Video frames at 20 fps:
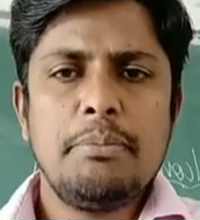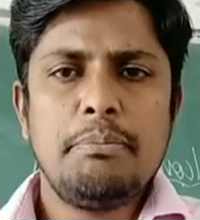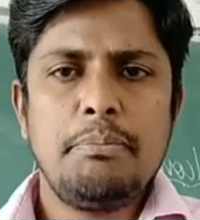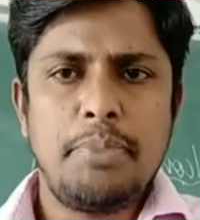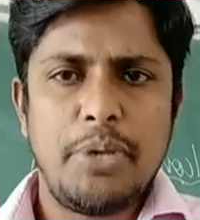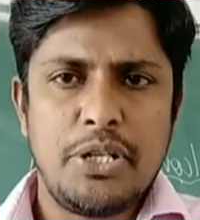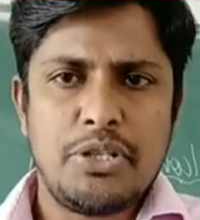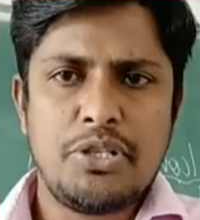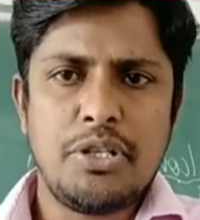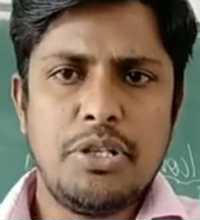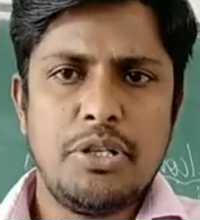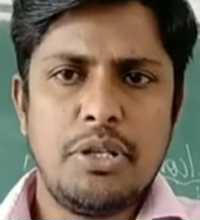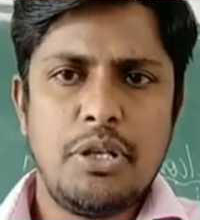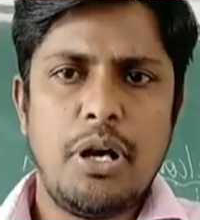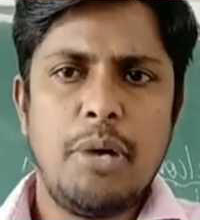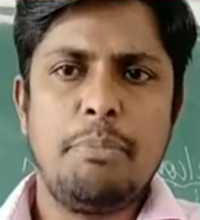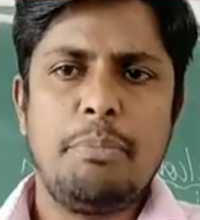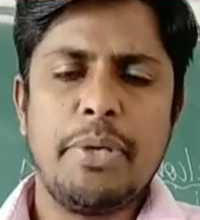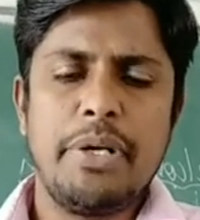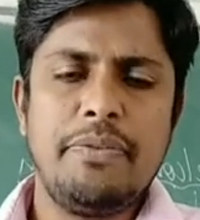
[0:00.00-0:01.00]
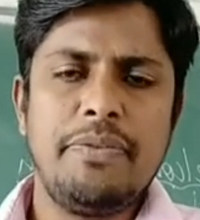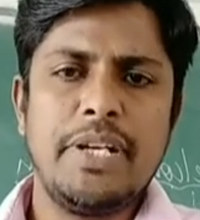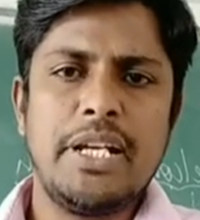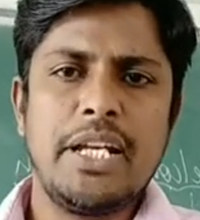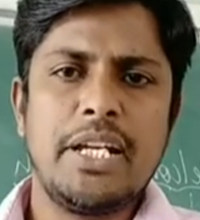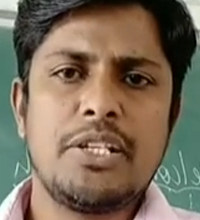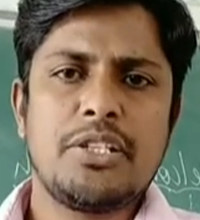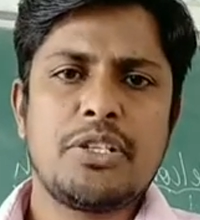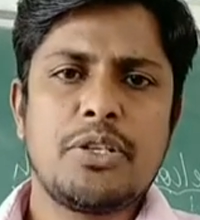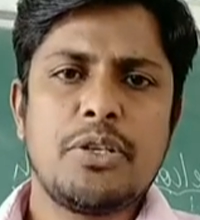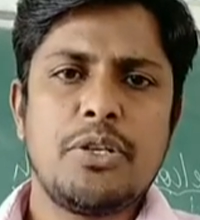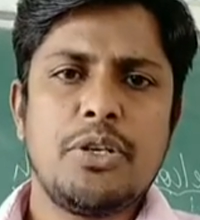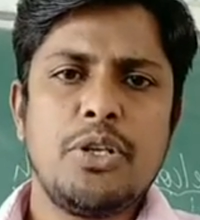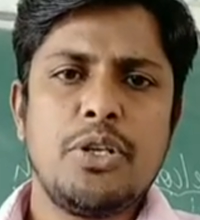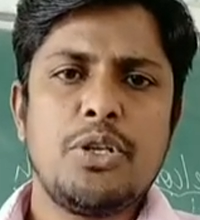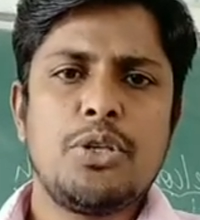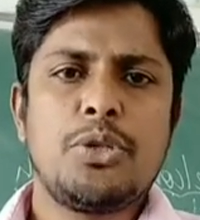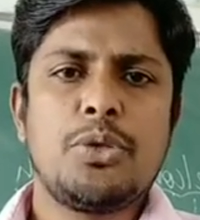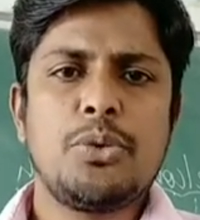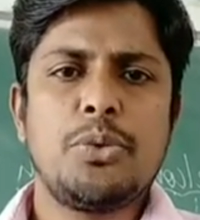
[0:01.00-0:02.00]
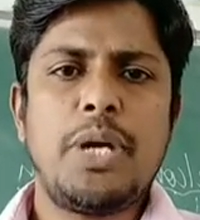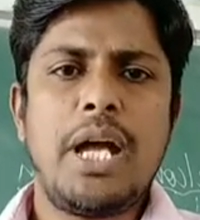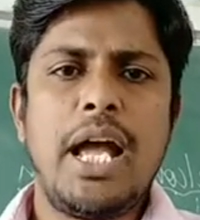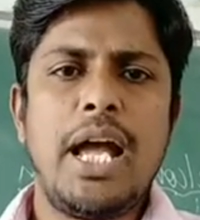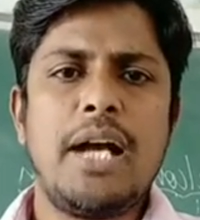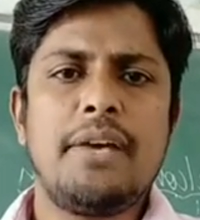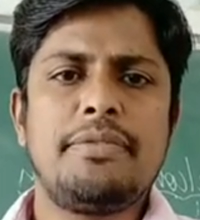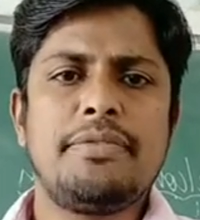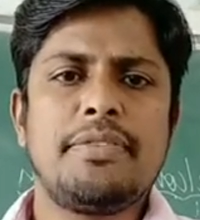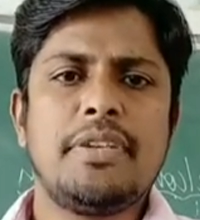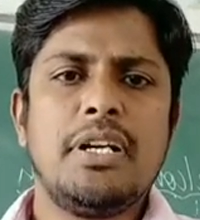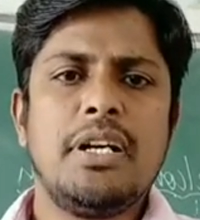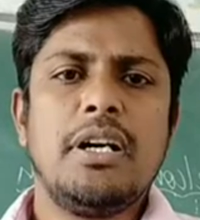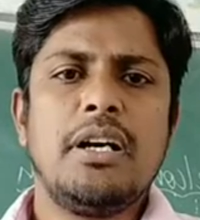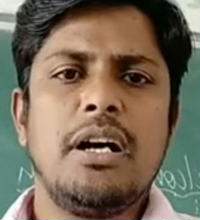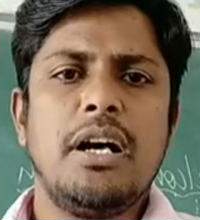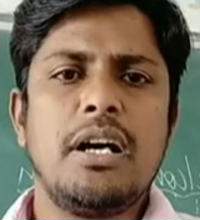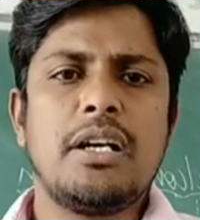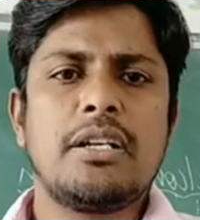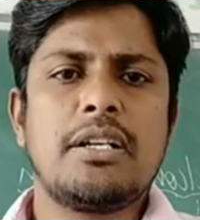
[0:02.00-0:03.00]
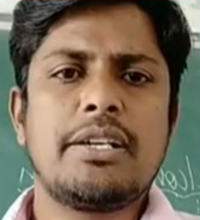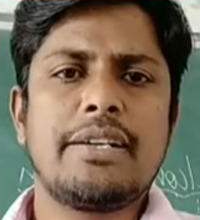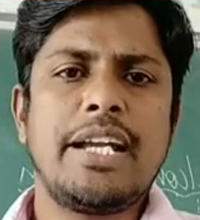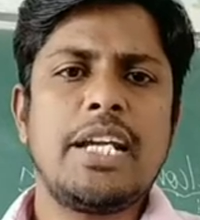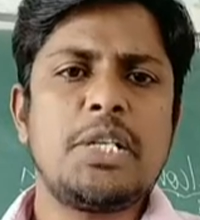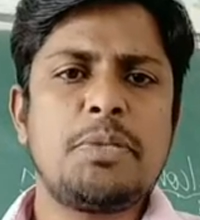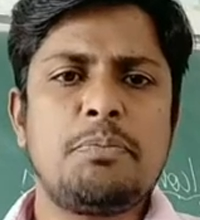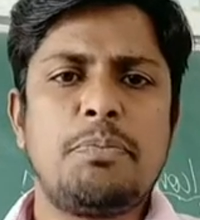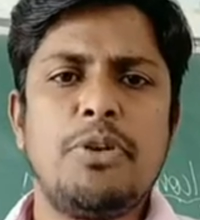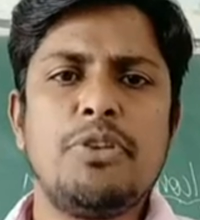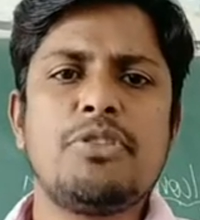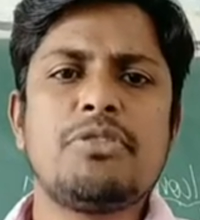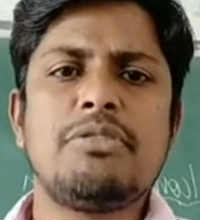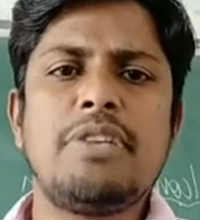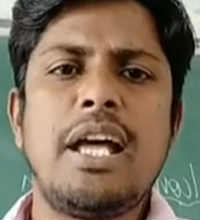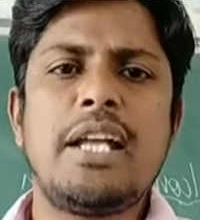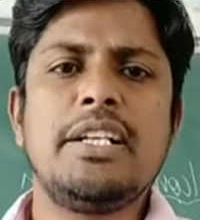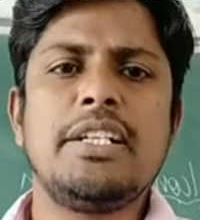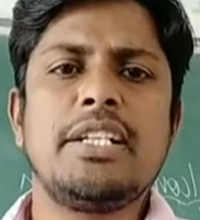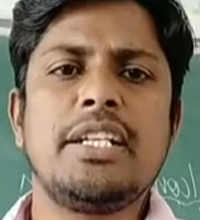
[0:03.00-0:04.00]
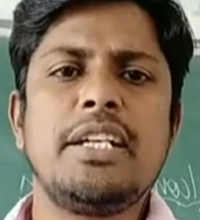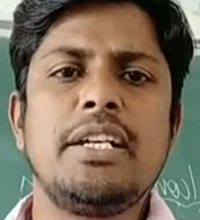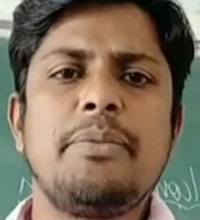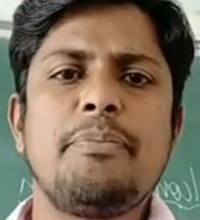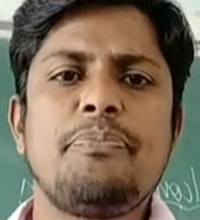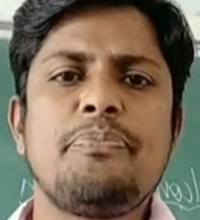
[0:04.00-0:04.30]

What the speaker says: pleasure, a privilege to have a great personality